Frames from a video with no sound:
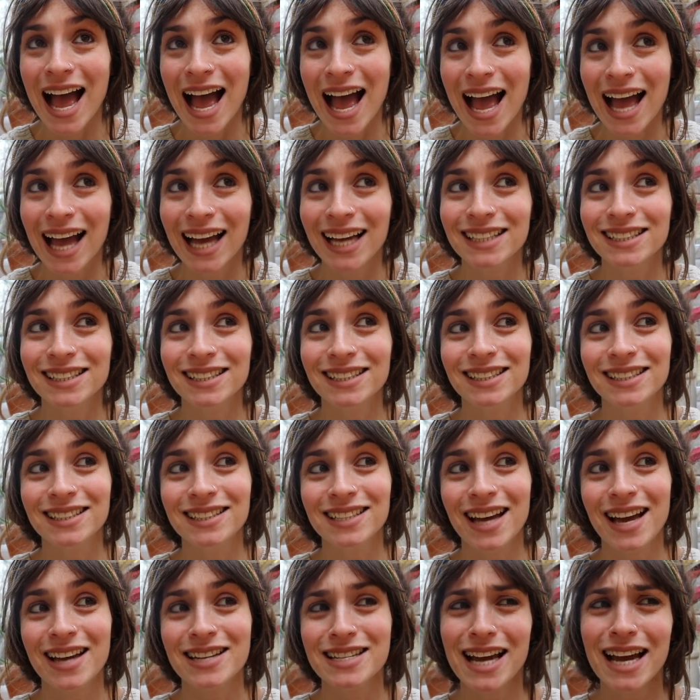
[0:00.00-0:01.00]

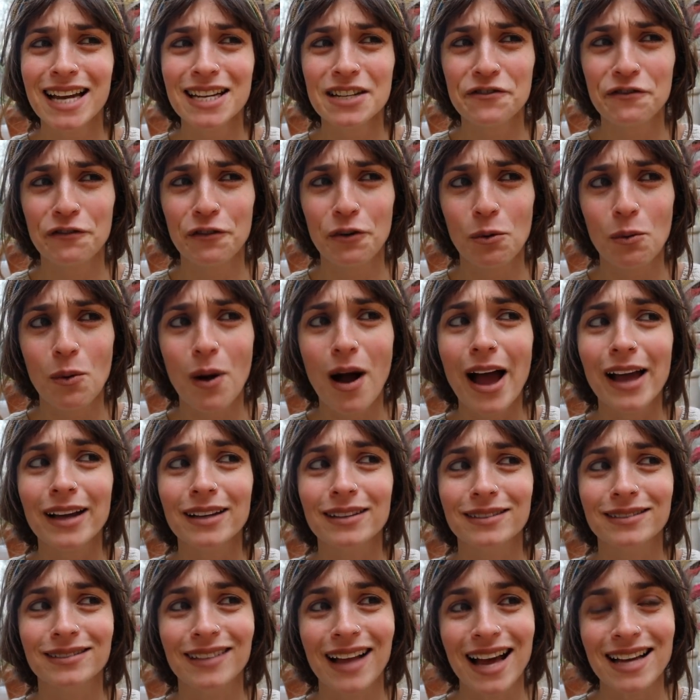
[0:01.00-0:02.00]
and I'd had it for a
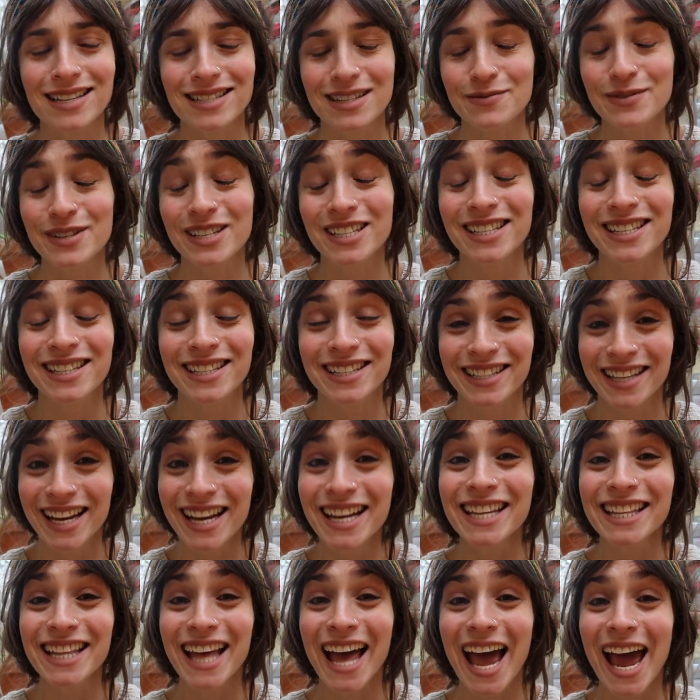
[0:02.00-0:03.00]
while and it was just
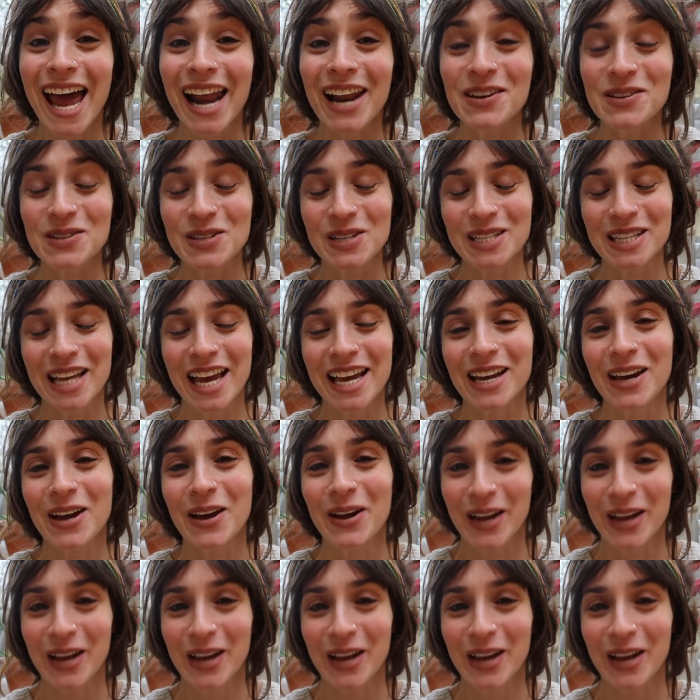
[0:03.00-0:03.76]
sitting there and I was just like,